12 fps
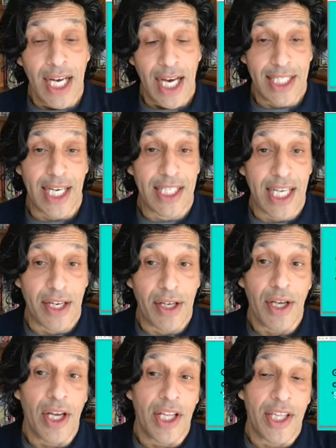As I said,
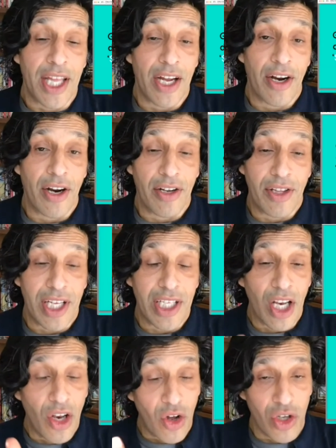
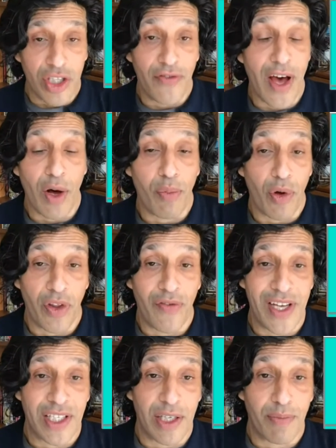there's lots of help on the
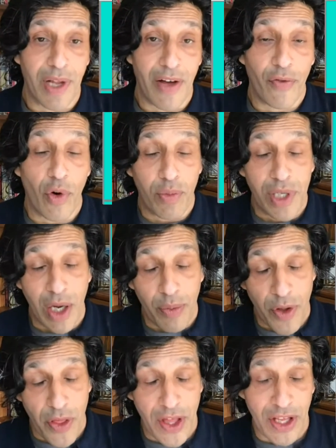Vested platform to
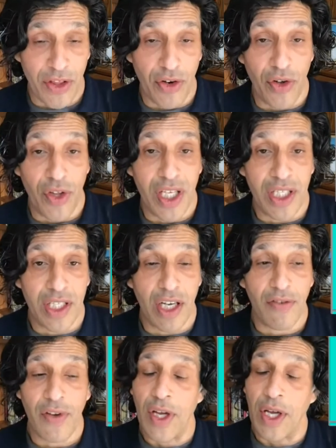help you think through this
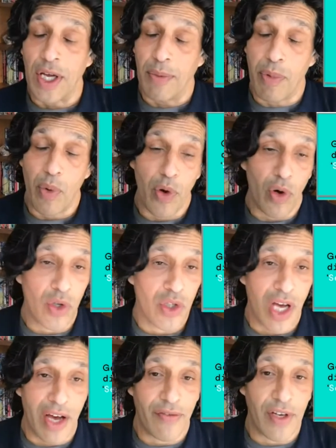stuff, but we
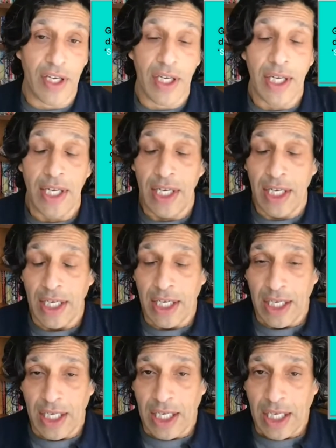also have a
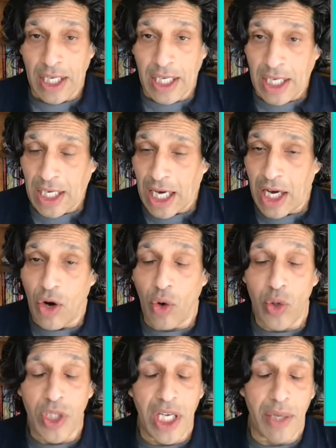
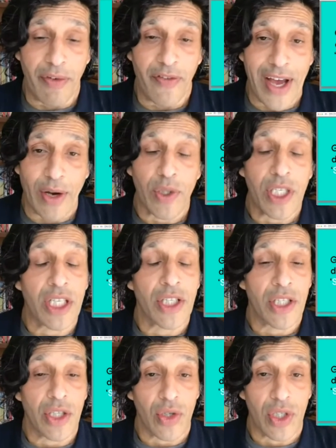whole team of equity
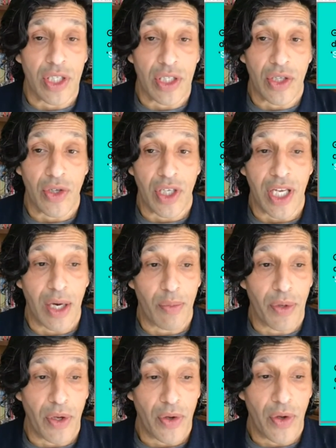consultants who can
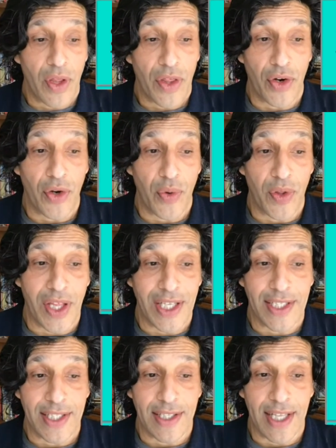help you through with
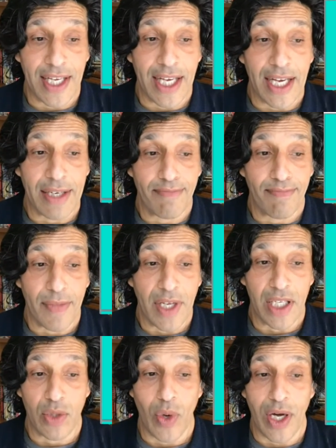this thinking
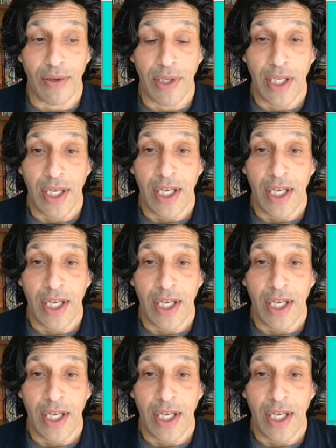as well.